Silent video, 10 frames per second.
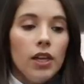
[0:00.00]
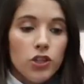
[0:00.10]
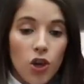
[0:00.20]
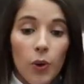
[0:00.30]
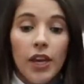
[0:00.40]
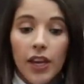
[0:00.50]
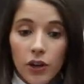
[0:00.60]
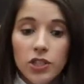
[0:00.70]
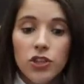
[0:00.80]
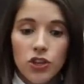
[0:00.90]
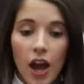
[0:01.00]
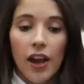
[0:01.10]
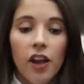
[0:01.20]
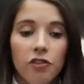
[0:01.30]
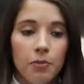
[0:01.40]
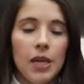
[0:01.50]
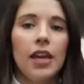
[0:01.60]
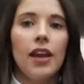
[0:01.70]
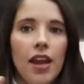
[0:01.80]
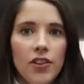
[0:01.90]
So here's a shot of
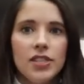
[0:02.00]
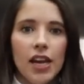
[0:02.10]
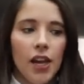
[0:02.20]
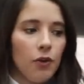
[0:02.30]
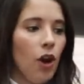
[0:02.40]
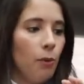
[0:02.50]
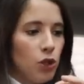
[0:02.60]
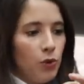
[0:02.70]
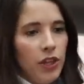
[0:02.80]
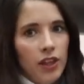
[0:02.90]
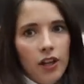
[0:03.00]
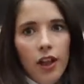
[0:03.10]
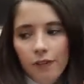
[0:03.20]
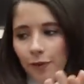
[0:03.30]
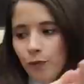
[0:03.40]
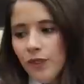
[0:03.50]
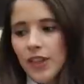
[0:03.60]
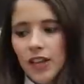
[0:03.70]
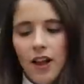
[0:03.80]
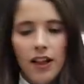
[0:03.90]
me in the second row between the Kleck Foomph and
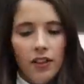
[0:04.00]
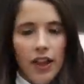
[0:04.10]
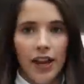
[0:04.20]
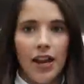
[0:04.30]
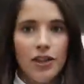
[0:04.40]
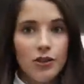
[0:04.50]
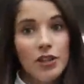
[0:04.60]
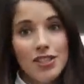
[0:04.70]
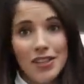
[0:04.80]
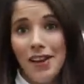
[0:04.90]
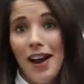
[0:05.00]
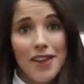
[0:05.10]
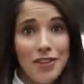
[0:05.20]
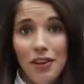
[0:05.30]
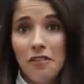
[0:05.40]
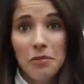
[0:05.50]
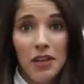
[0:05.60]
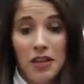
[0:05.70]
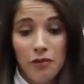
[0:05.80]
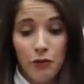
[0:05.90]
the Kleck Ling. And as you can see, I still have
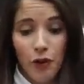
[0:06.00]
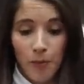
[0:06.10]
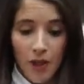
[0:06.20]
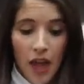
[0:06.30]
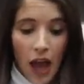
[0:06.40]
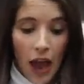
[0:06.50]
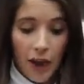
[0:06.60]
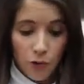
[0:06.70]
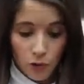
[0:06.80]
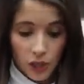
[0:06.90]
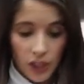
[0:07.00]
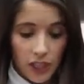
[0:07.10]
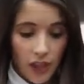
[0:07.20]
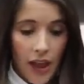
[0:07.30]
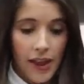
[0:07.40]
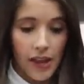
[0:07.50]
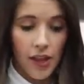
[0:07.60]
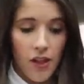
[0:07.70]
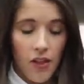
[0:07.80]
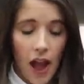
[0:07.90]
plenty of room. I really like
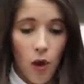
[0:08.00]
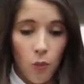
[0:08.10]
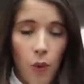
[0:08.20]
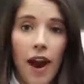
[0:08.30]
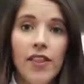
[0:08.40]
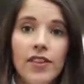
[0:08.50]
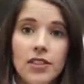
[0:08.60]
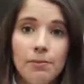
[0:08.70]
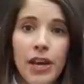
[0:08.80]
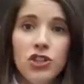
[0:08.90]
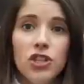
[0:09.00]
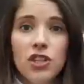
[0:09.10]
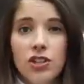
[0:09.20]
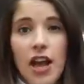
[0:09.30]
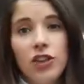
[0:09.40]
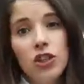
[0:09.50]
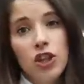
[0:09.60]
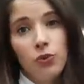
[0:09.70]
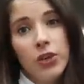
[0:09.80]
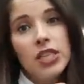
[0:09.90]
how wide this bench is. There's actually
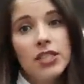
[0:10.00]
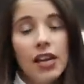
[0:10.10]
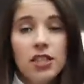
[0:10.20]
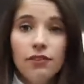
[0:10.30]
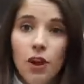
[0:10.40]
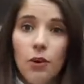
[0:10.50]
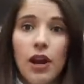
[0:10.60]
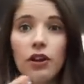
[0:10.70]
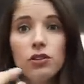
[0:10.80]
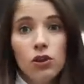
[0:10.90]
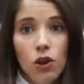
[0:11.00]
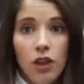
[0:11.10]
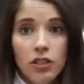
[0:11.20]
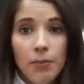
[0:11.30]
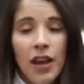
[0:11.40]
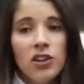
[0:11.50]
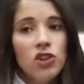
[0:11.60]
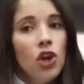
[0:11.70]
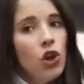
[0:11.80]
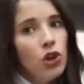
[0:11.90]
three sets of lower anchors across the
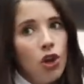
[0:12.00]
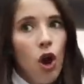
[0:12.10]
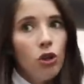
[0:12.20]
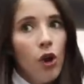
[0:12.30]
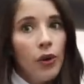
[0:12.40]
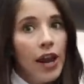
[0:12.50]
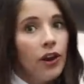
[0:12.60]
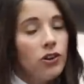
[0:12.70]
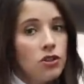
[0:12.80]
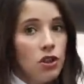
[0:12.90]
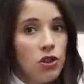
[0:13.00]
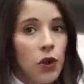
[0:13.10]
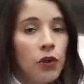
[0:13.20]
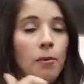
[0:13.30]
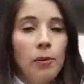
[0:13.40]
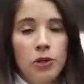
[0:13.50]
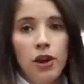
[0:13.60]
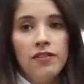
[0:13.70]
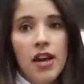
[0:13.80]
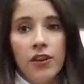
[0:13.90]
bench. No lower anchors in the third row, but we do
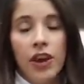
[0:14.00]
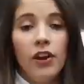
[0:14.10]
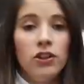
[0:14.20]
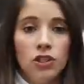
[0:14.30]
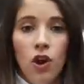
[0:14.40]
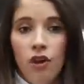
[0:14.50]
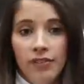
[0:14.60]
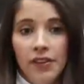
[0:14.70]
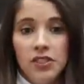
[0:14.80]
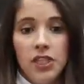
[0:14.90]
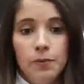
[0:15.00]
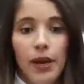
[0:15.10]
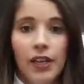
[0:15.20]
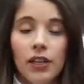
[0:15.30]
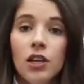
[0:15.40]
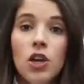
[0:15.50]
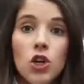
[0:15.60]
have tether anchors in all five seats back here.